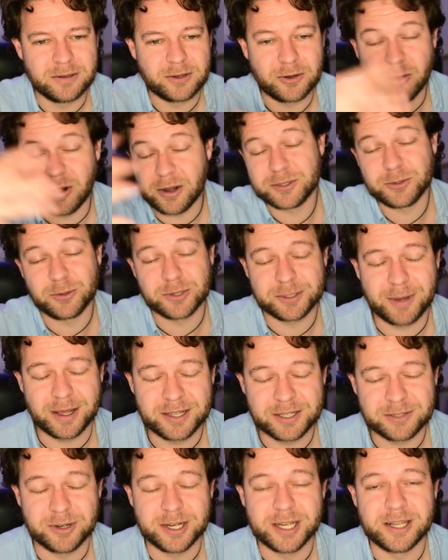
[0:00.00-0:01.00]
Grant talks about
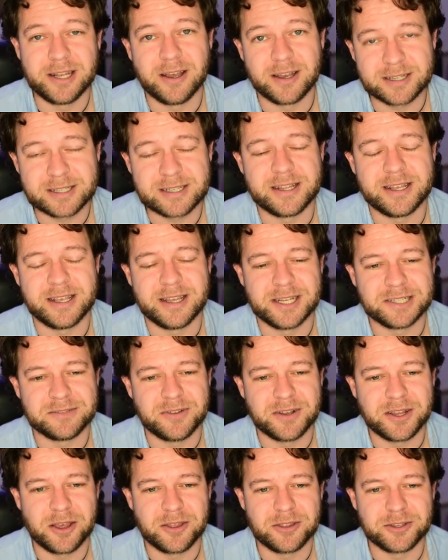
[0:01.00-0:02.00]
this really nicely in his
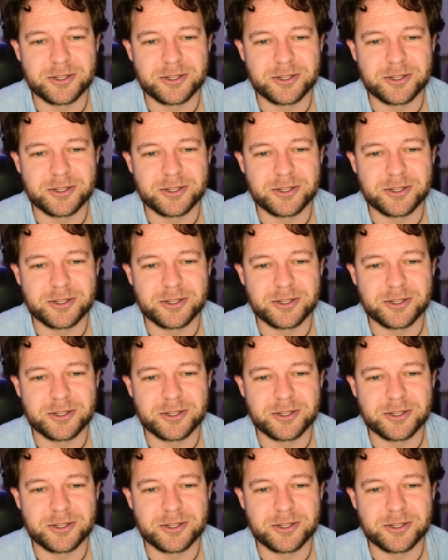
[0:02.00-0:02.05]
video.